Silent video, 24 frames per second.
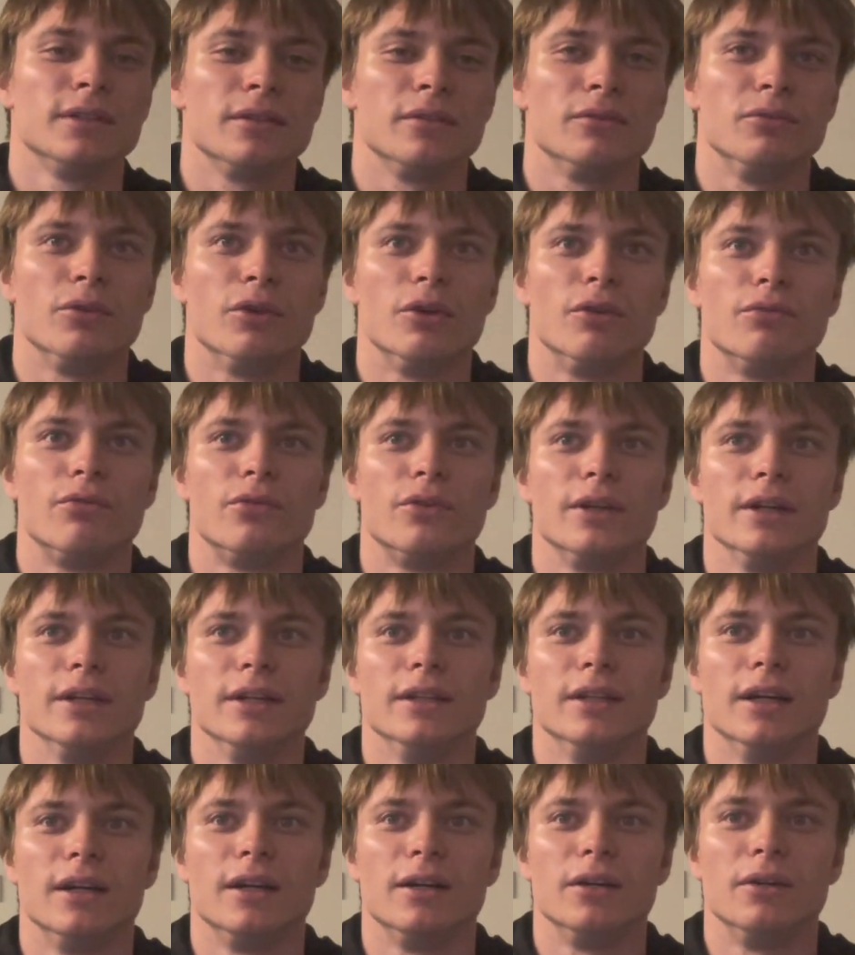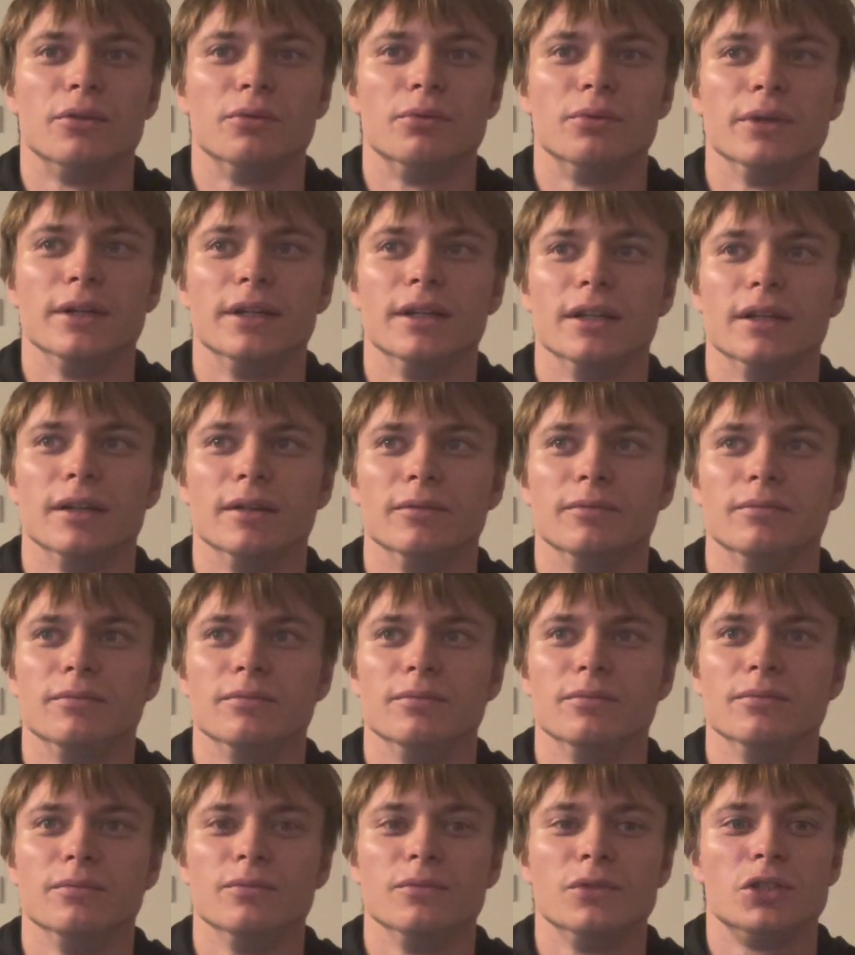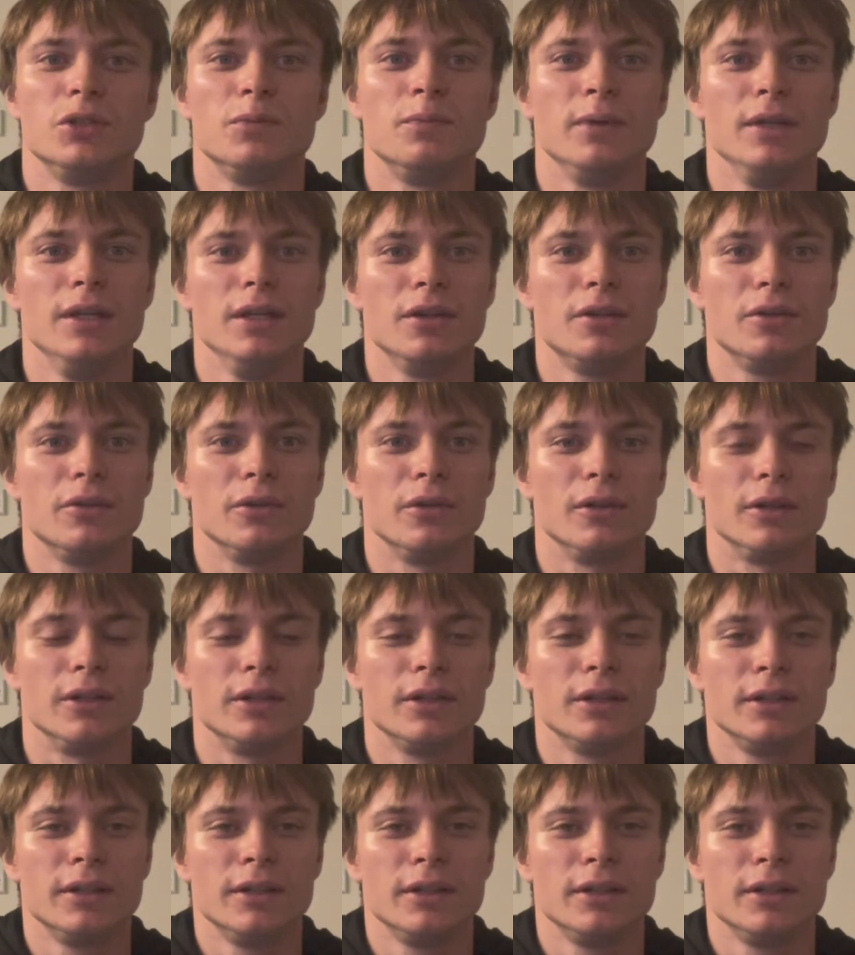We're afraid how we're gonna speak, or